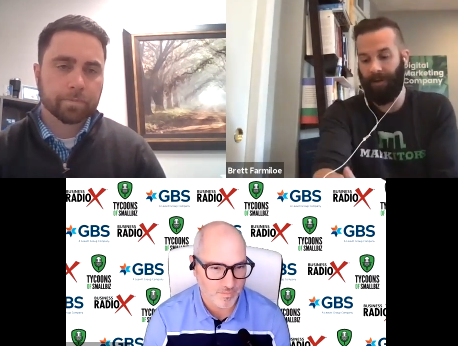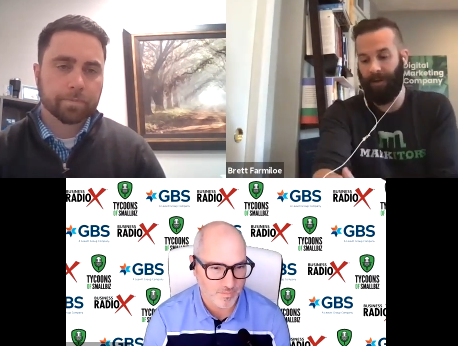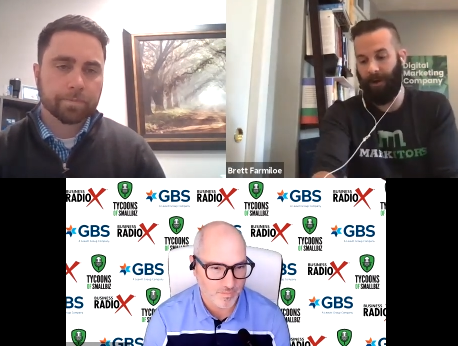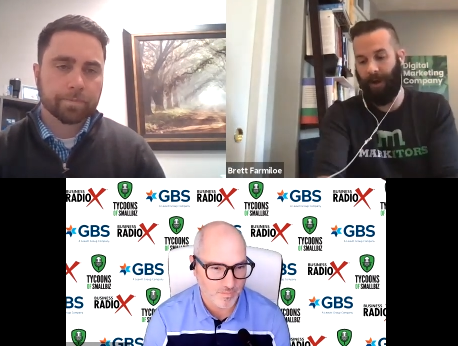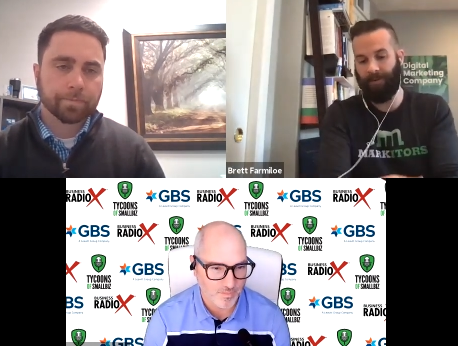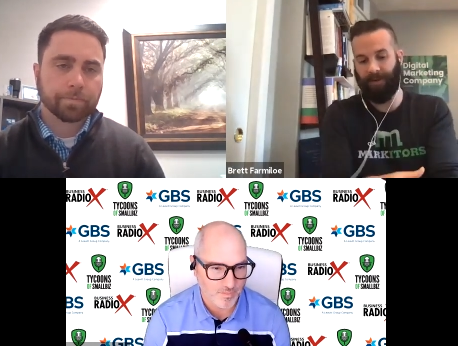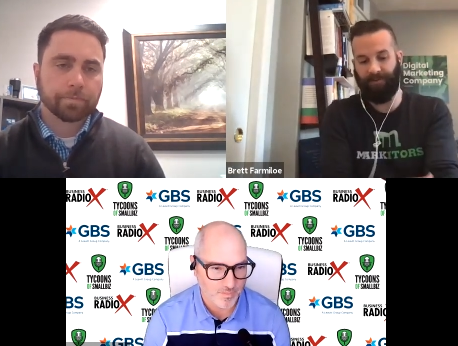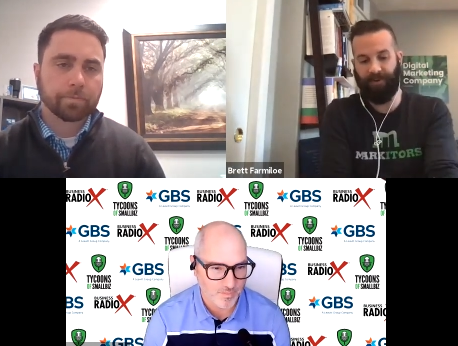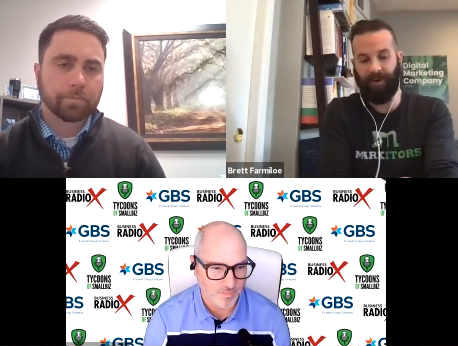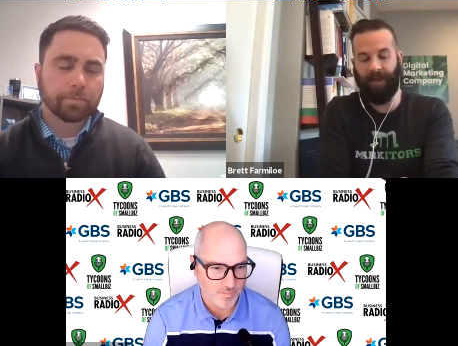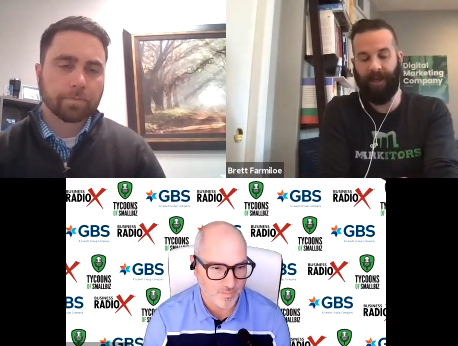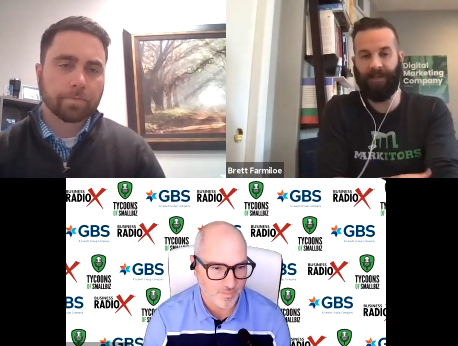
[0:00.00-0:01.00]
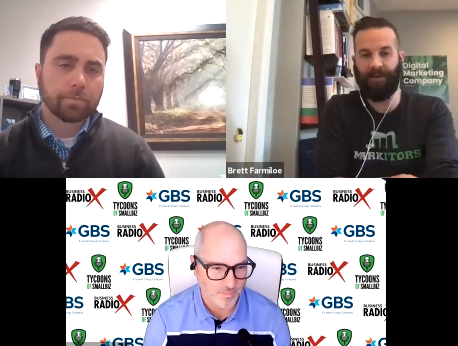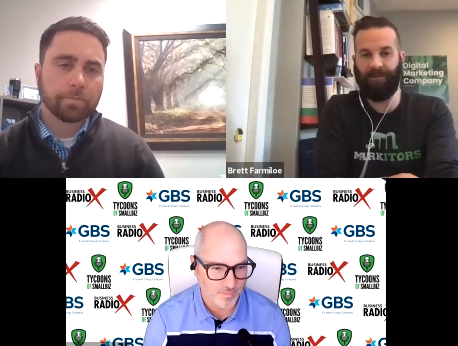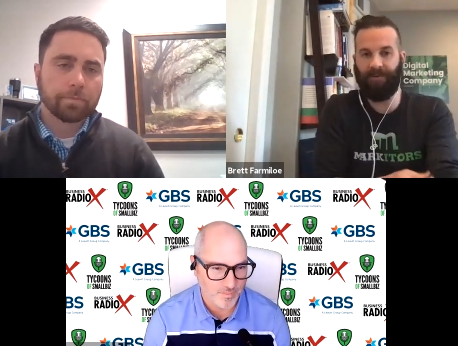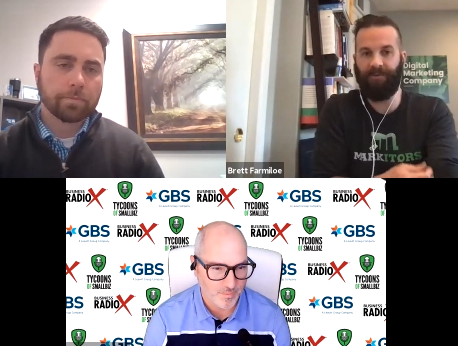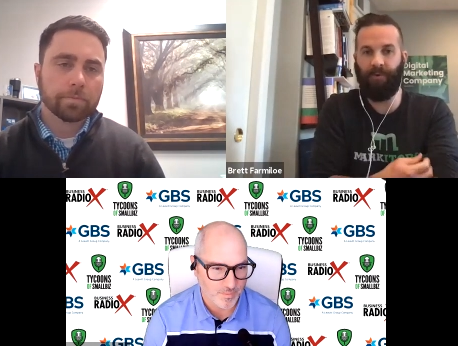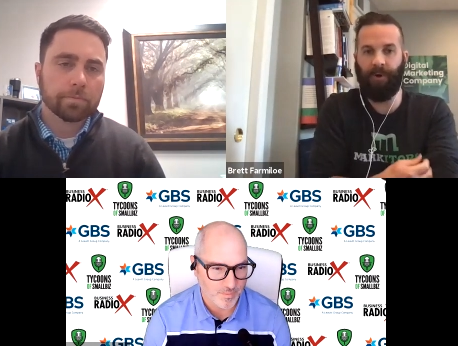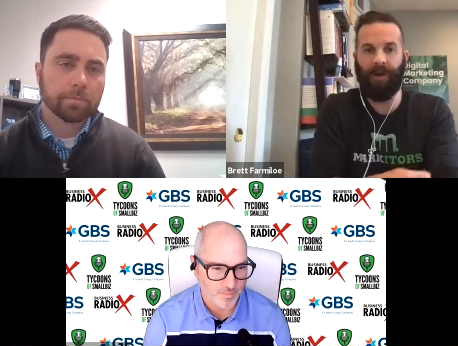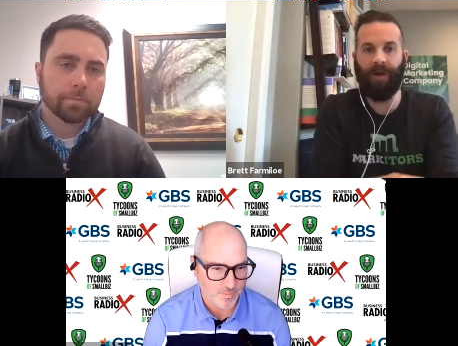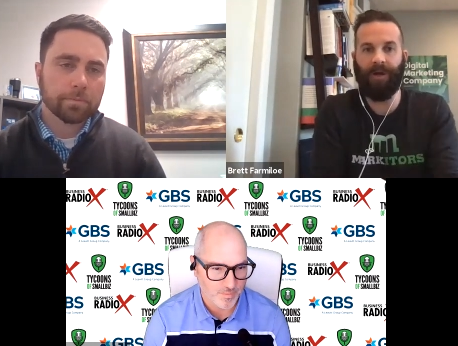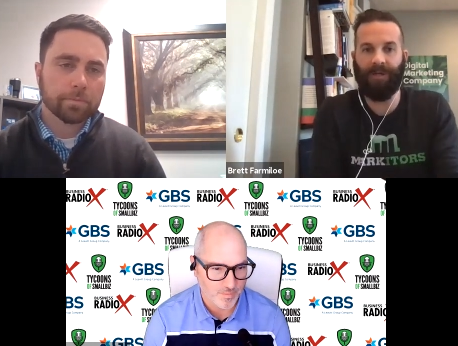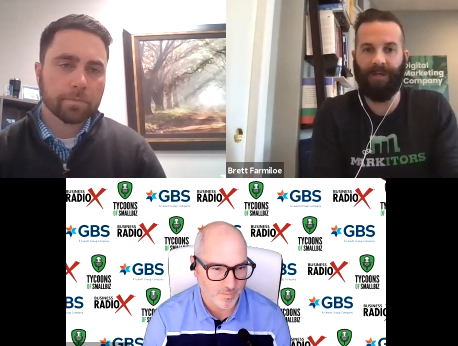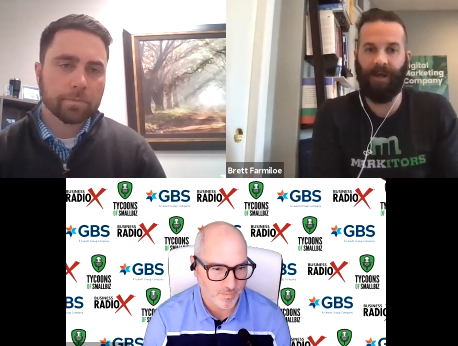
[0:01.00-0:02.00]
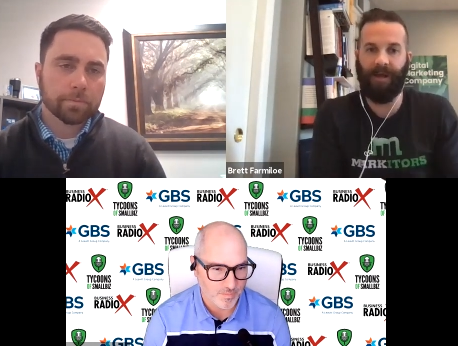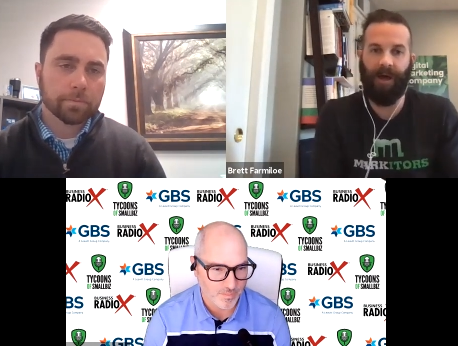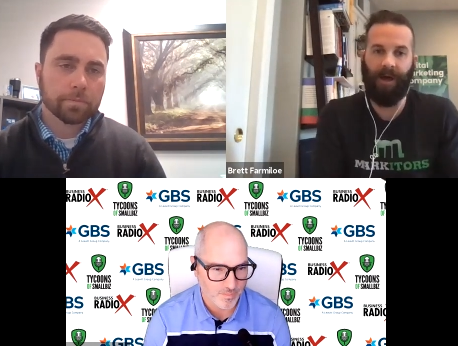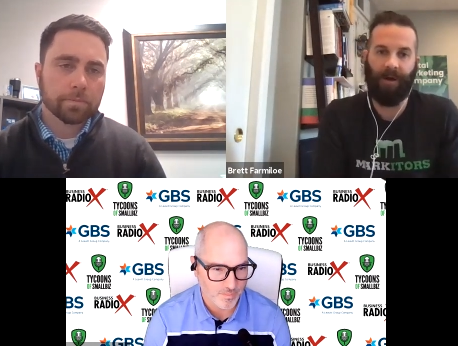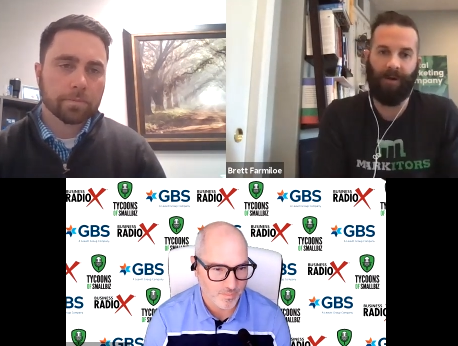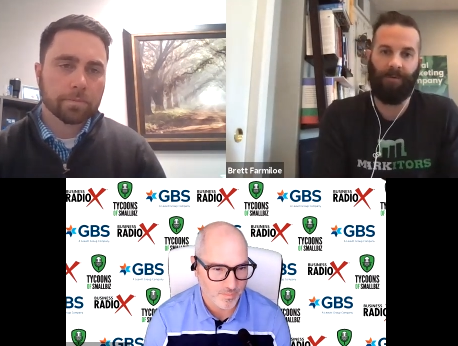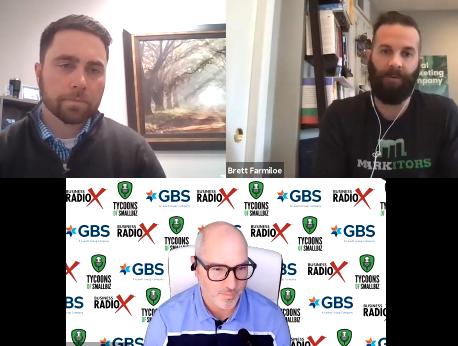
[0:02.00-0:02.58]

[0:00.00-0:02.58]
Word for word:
Speaker 1: you know i was a freelancer for four years and i got our